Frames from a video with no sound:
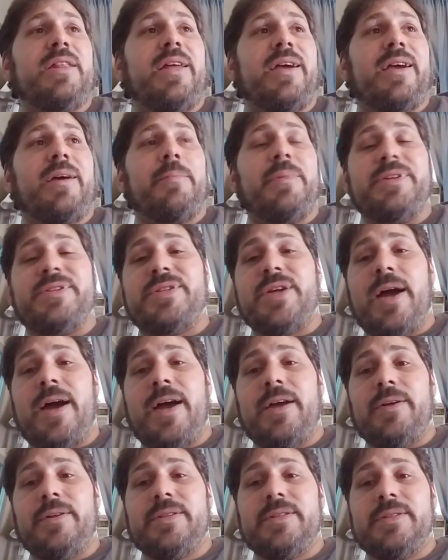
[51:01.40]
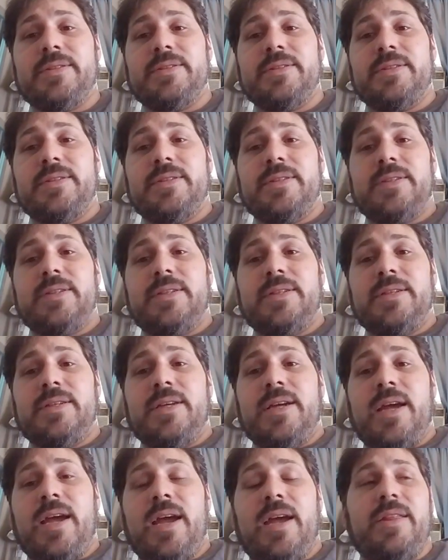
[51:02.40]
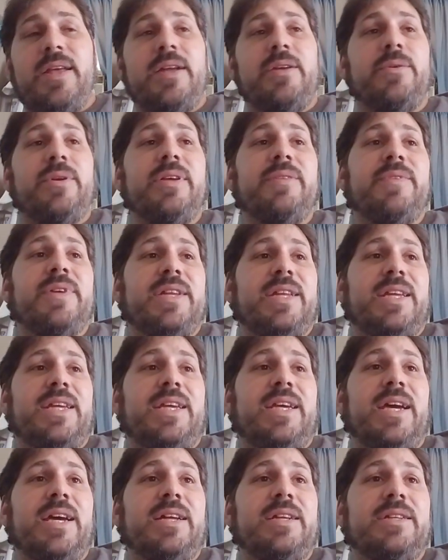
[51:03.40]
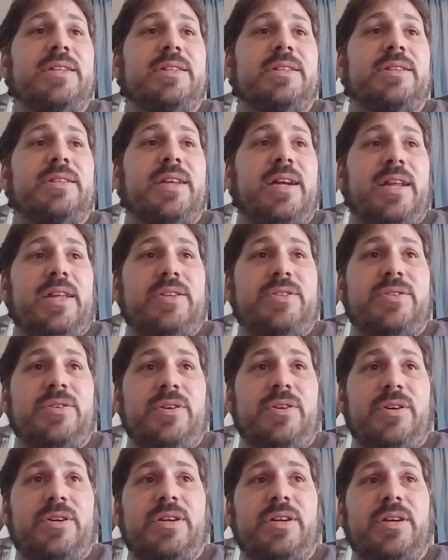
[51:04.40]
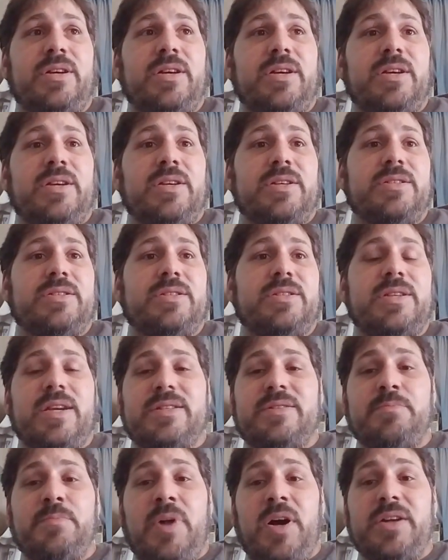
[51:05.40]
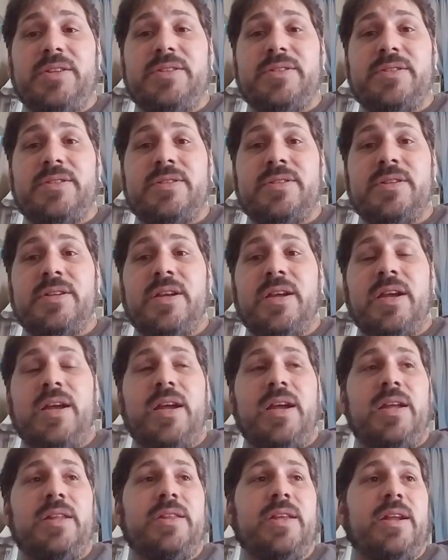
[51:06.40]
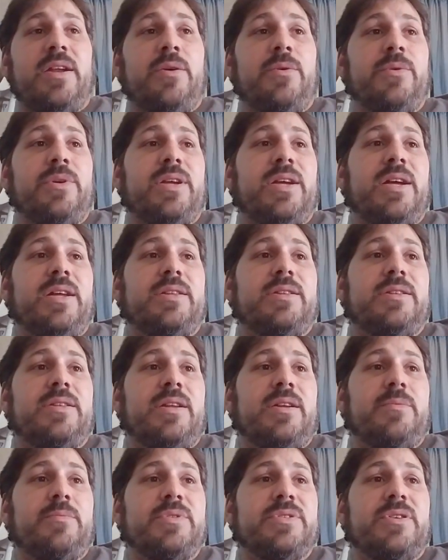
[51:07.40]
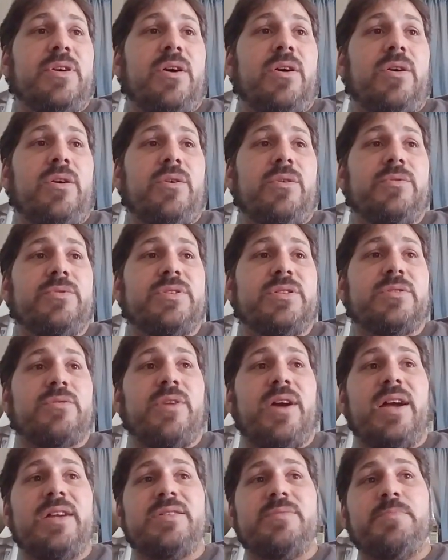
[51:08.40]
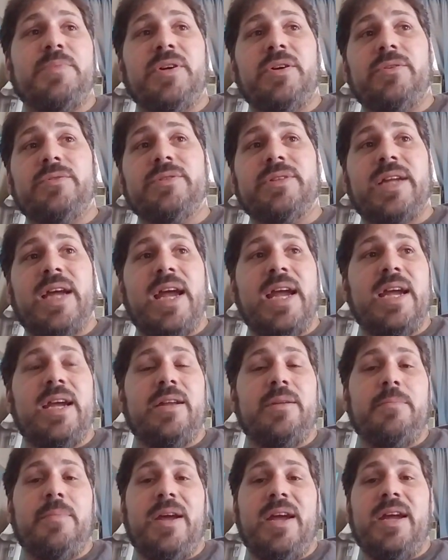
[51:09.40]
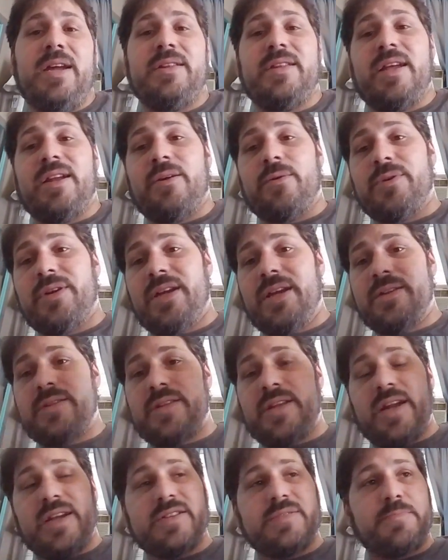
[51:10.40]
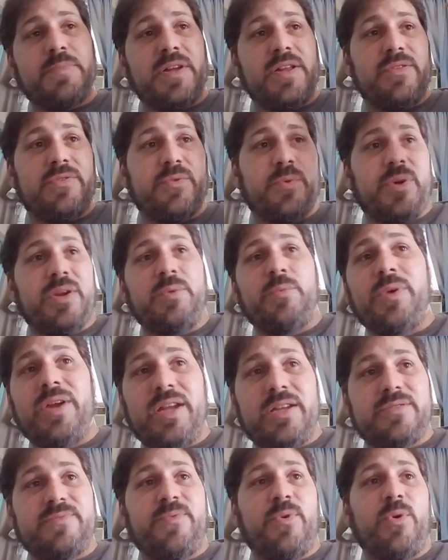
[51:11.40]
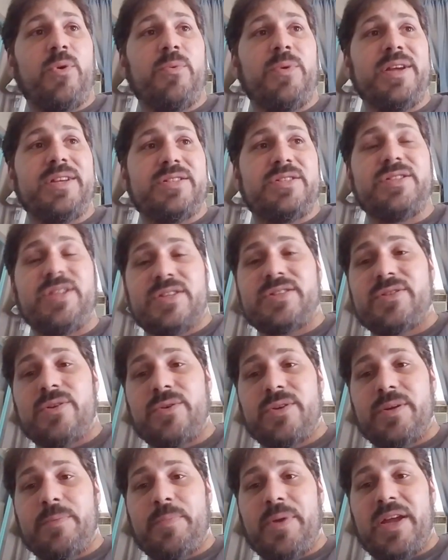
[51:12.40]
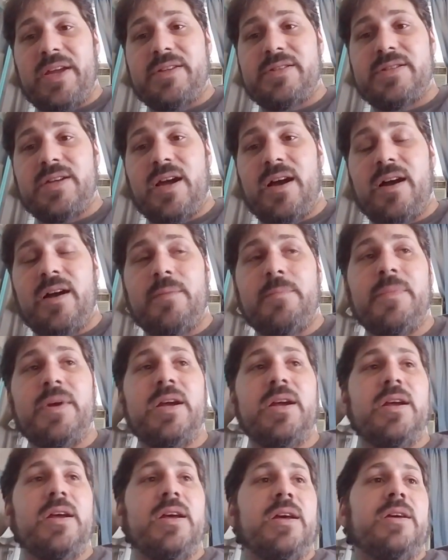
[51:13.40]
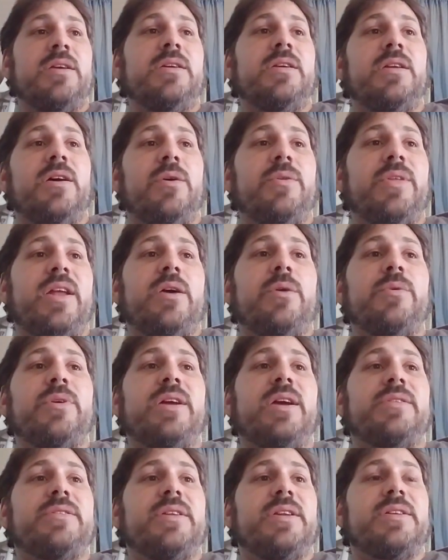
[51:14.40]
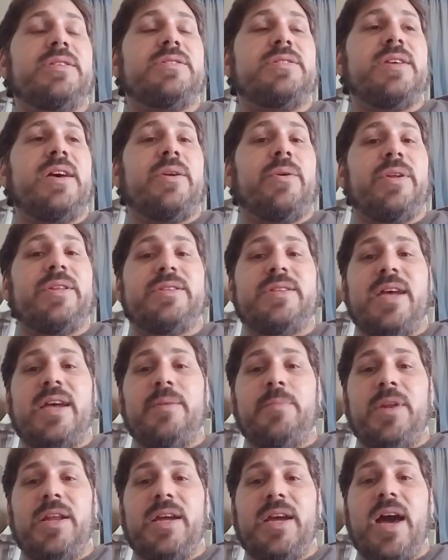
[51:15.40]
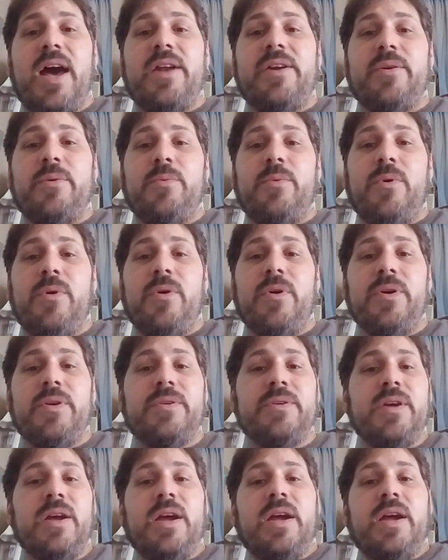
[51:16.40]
like I'm a child, and they don't even get that it took 6 months. They don't get that it was all scratch built and handmade. They don't get that I spent 3 weeks, 4 weeks just on the paint job. You know, they don't get that it sat on a table and got an award.